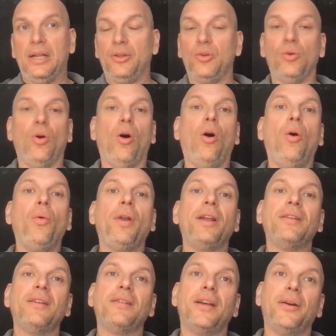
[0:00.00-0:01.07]
do all
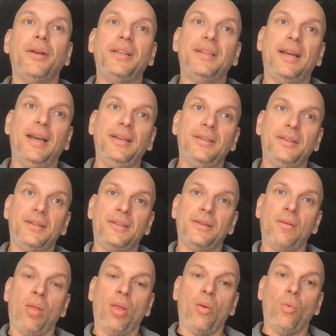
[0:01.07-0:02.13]
necessary tests
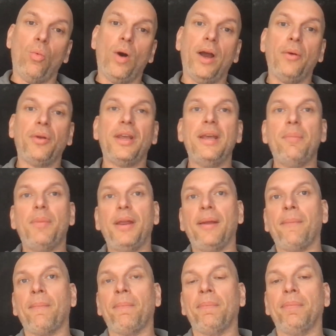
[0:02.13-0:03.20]
while
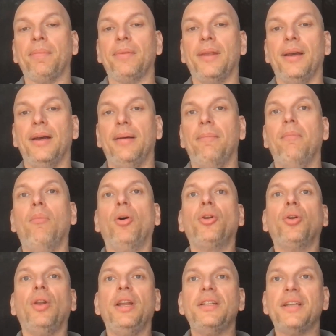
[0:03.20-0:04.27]
keeping the
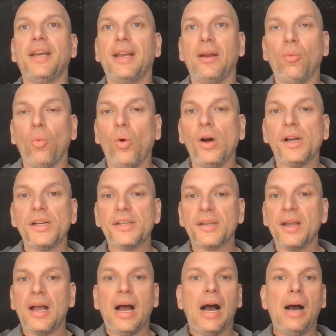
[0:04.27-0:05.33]
monolithic ones
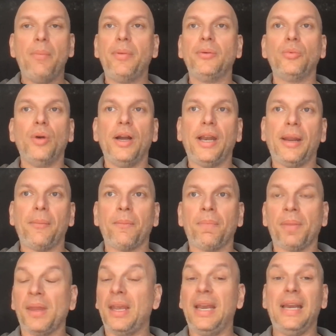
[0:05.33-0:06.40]
up and running
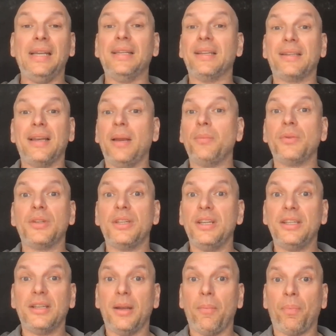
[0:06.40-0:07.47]
in the same
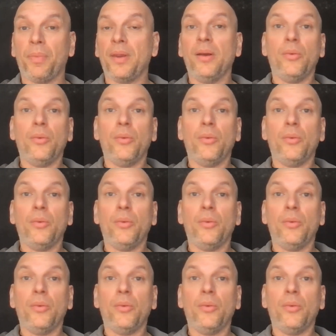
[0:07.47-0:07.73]
system,